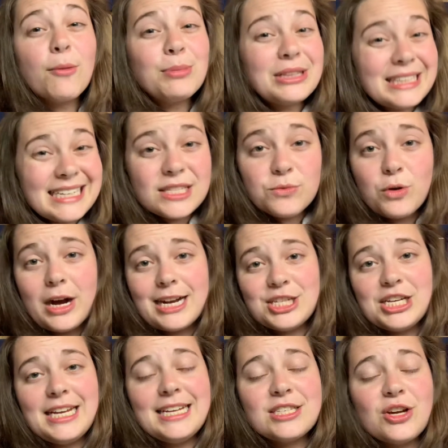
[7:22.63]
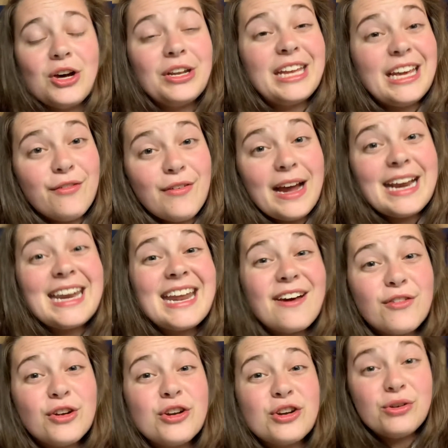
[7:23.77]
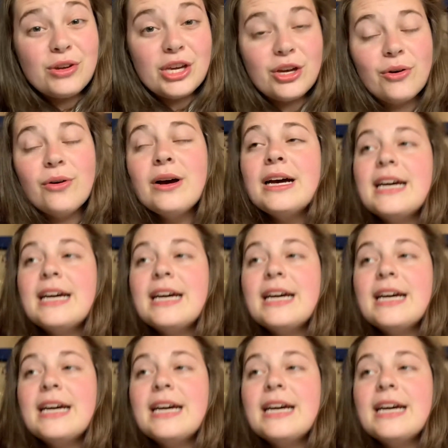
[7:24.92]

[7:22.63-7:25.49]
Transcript: Please watch it. It's called If I Never Knew You.